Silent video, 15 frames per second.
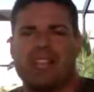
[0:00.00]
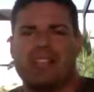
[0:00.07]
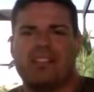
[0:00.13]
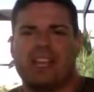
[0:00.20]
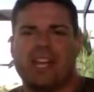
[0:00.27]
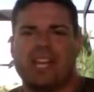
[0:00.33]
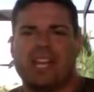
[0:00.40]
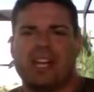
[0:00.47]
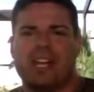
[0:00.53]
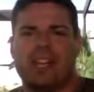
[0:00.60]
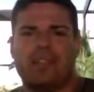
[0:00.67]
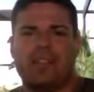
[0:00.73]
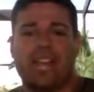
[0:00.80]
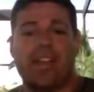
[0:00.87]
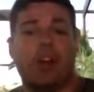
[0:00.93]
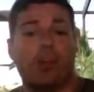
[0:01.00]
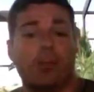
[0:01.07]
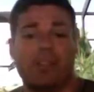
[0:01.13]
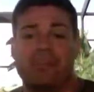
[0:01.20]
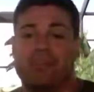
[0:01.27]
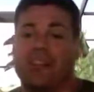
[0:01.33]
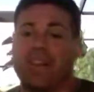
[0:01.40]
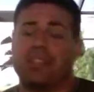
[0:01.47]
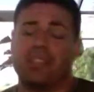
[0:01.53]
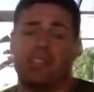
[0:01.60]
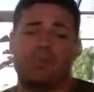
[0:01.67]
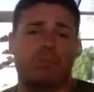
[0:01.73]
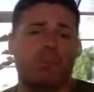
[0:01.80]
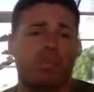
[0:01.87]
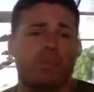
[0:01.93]
They helped me find
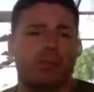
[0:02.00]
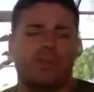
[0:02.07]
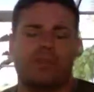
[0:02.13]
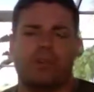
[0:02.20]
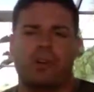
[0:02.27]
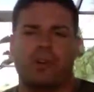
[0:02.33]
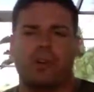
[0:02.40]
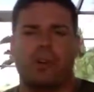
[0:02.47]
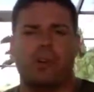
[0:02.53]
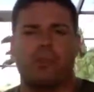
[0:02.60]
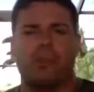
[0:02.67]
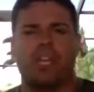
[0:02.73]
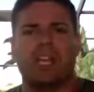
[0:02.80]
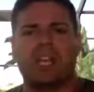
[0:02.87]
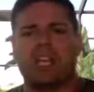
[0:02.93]
this beautiful home.